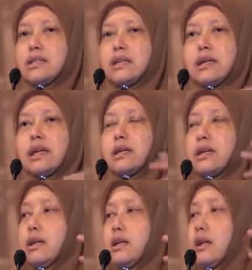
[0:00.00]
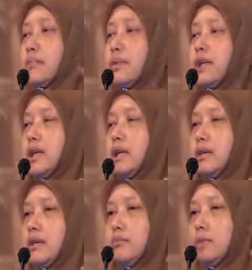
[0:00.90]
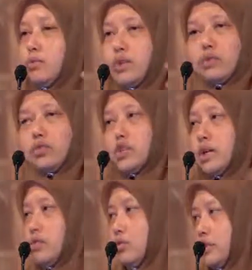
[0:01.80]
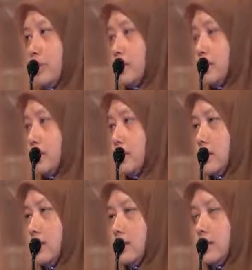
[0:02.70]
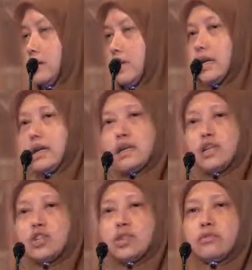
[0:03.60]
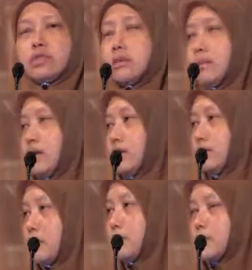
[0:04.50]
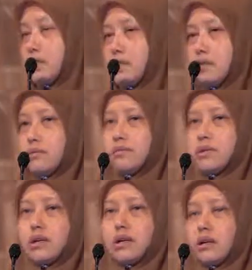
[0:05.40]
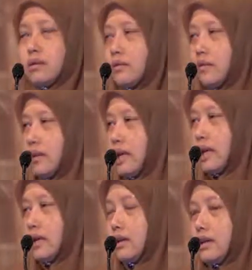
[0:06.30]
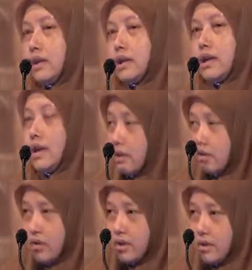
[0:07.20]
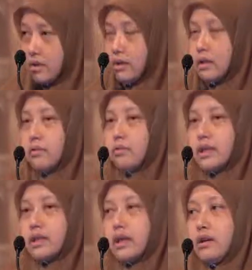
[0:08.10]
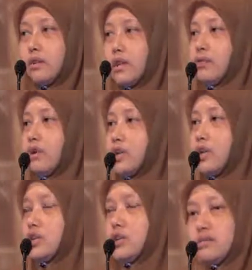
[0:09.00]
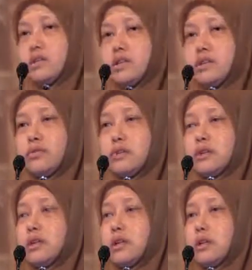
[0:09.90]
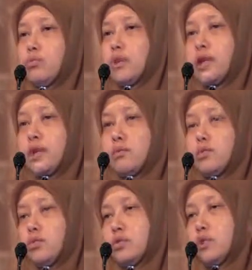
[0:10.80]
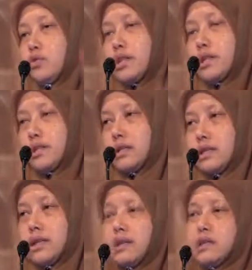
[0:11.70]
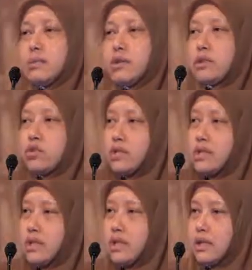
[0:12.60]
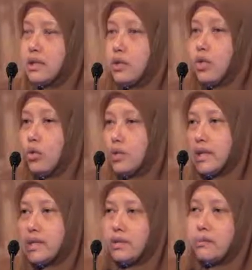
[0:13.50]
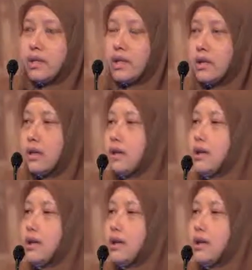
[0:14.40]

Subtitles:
like a company but without shareholders. It can achieve similar purposes like the trust, but their foundation is very different. When it comes to the trust, it is about the trustee holding something